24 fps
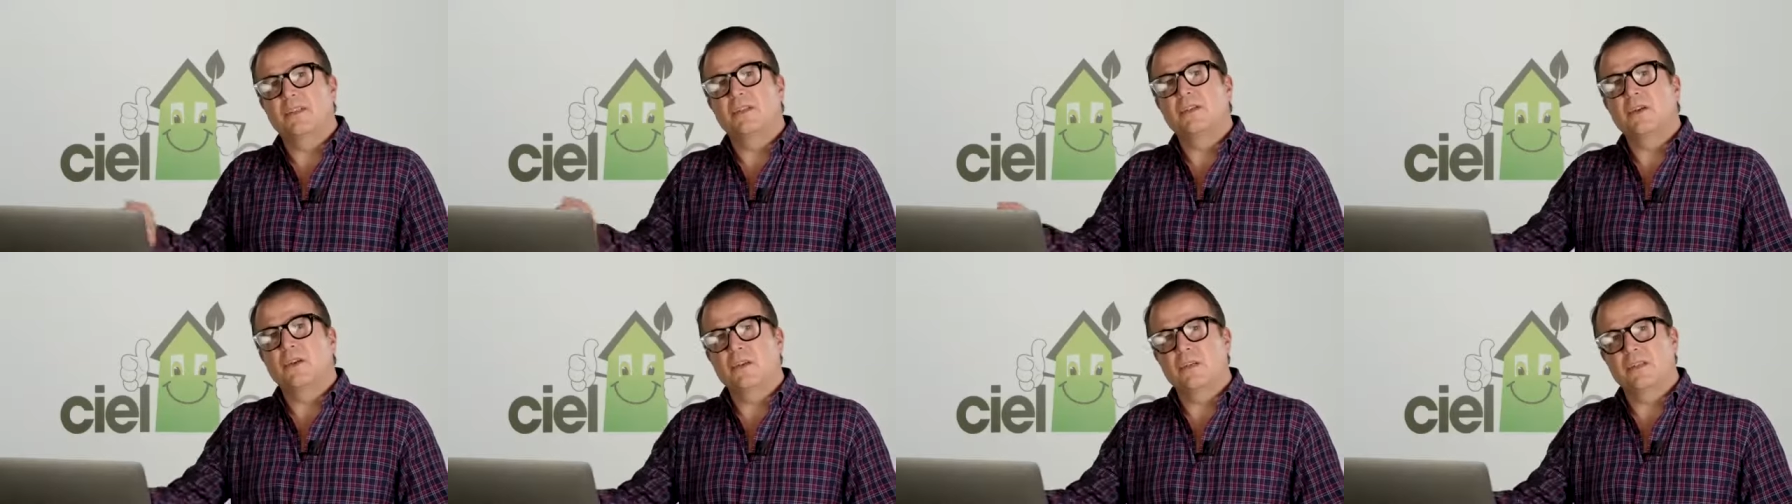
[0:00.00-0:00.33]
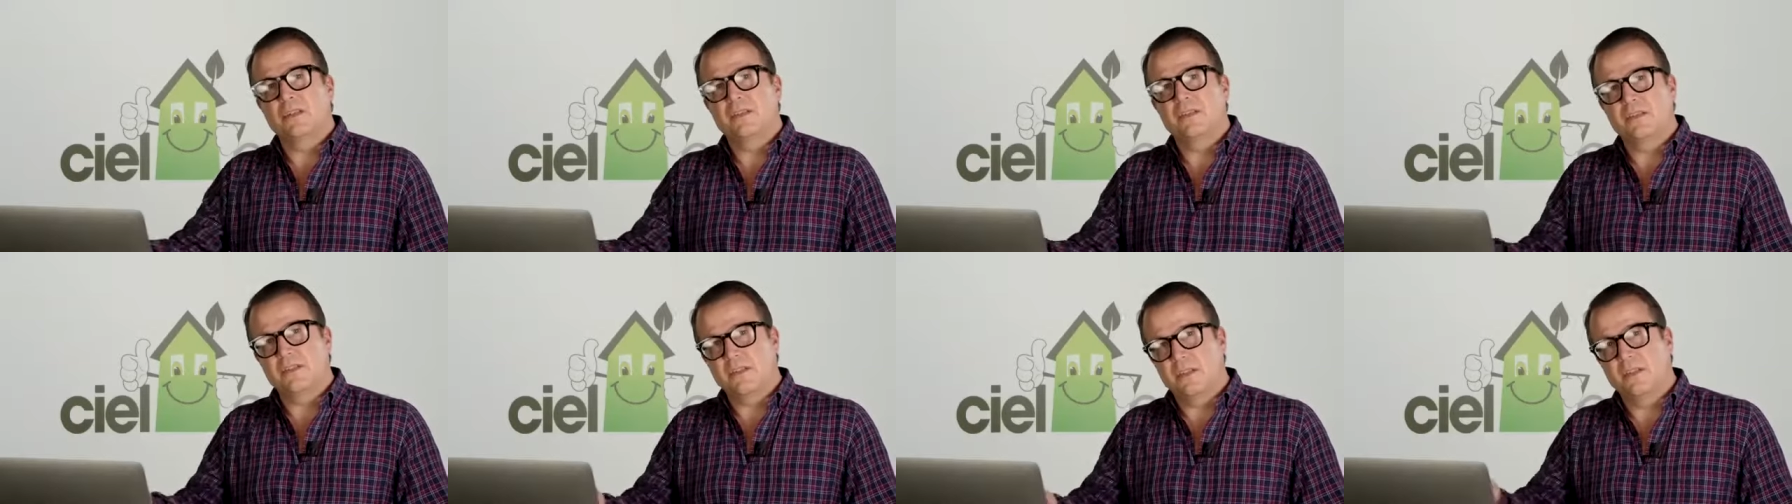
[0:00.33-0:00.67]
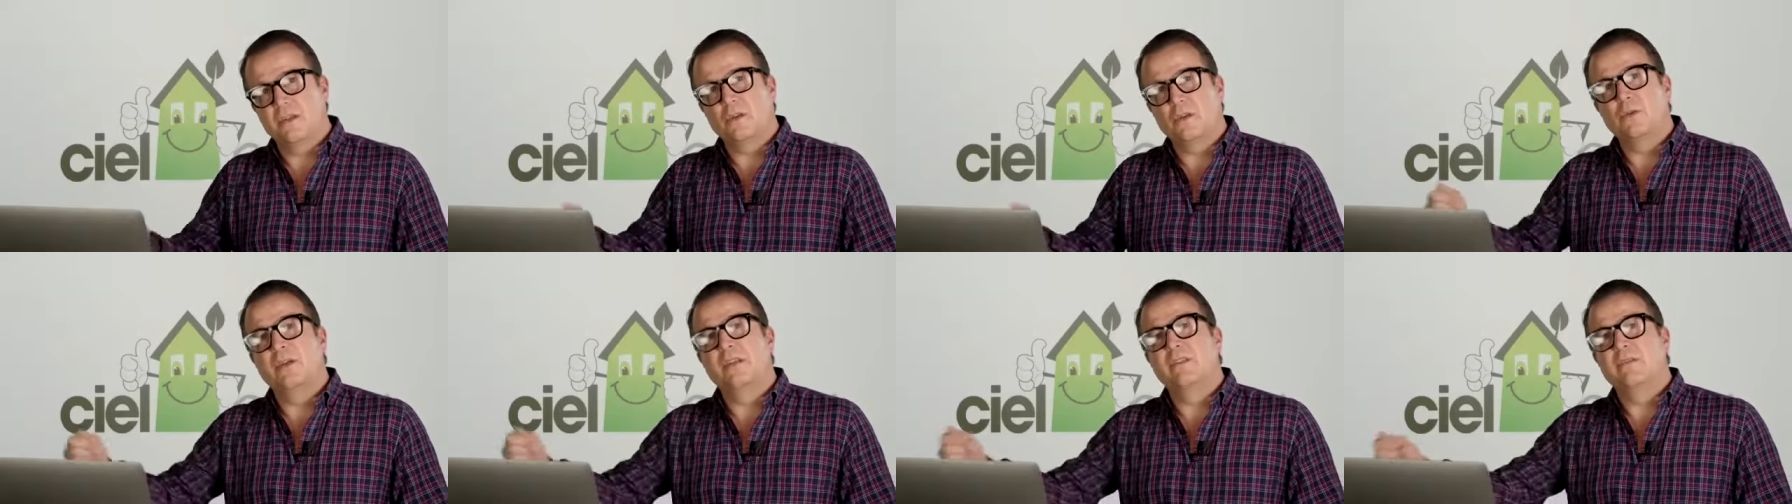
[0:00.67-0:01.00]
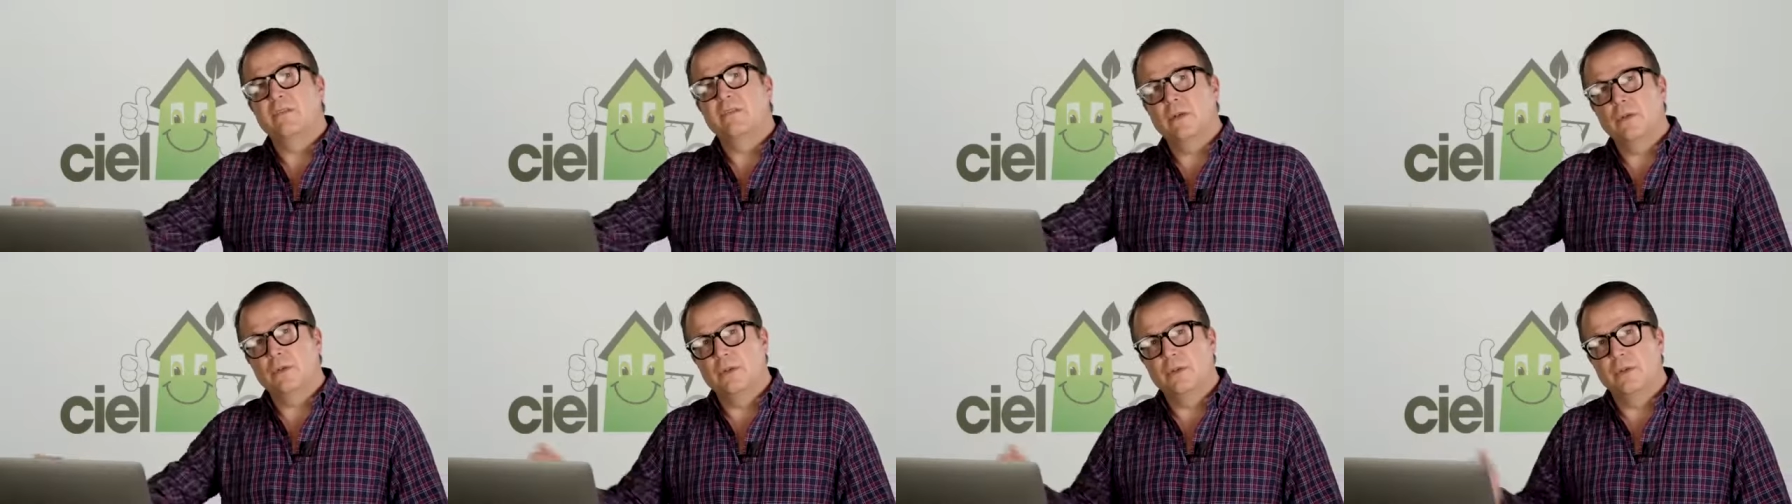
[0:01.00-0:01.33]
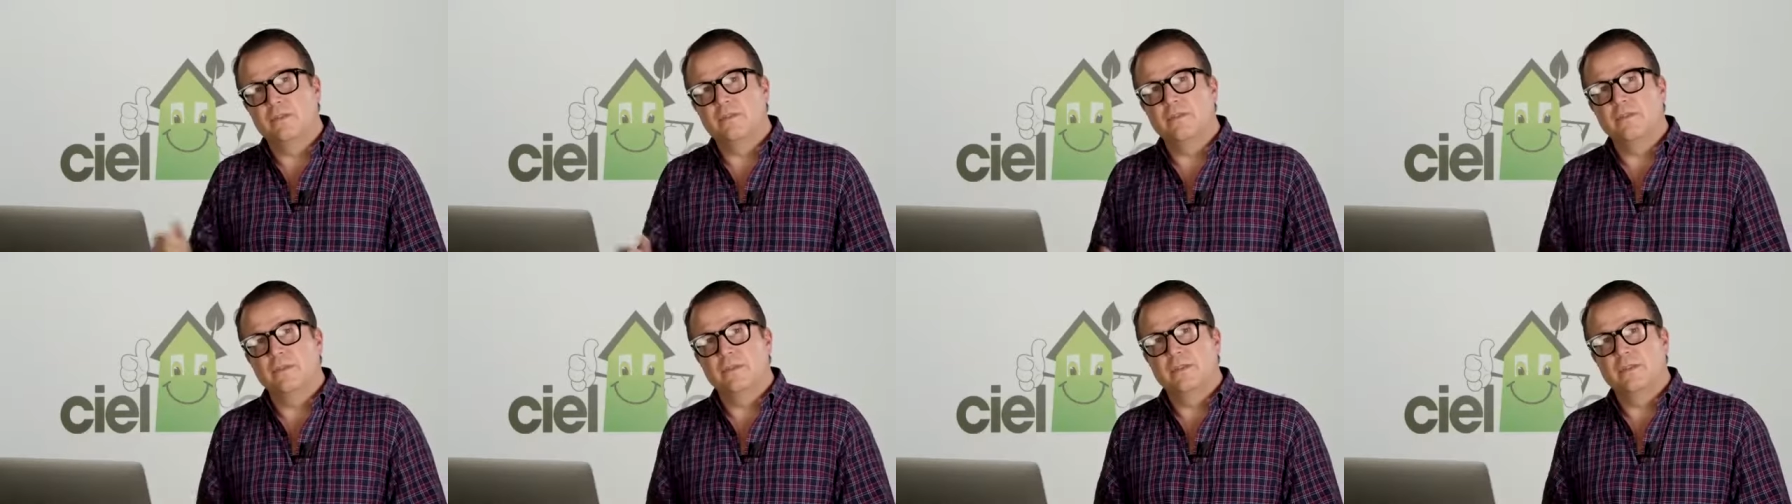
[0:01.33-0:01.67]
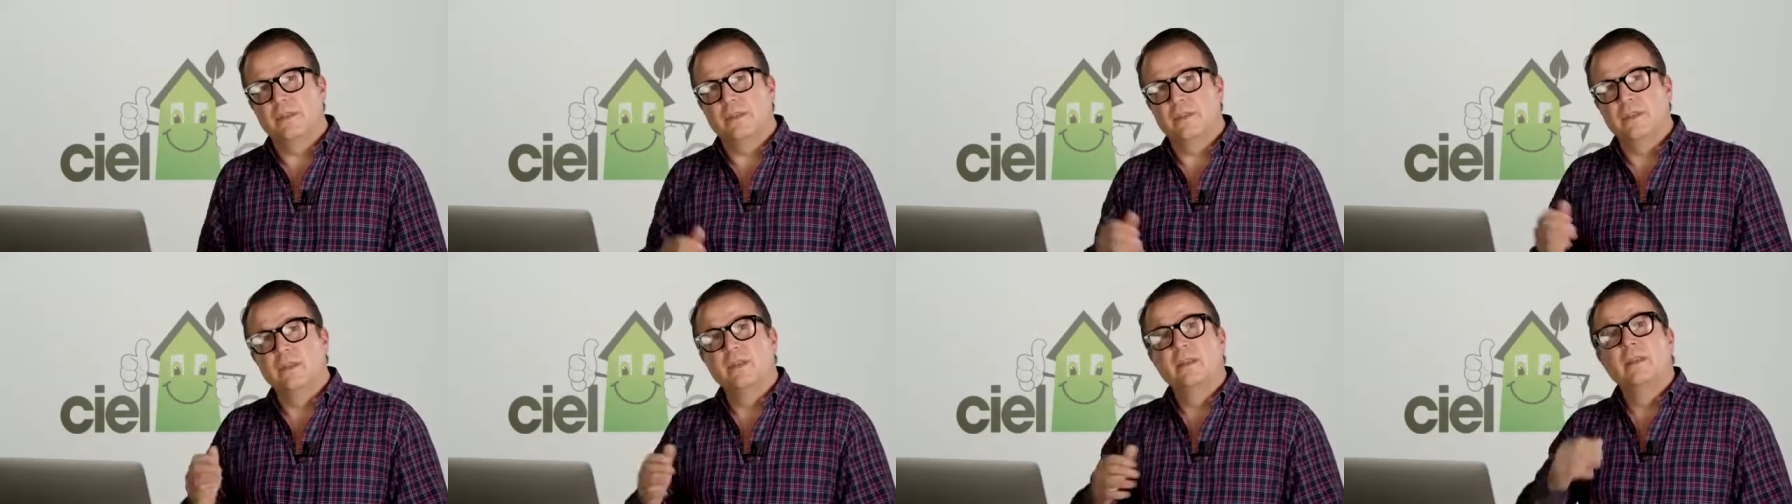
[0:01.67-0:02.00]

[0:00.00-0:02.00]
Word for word: cost going forward for the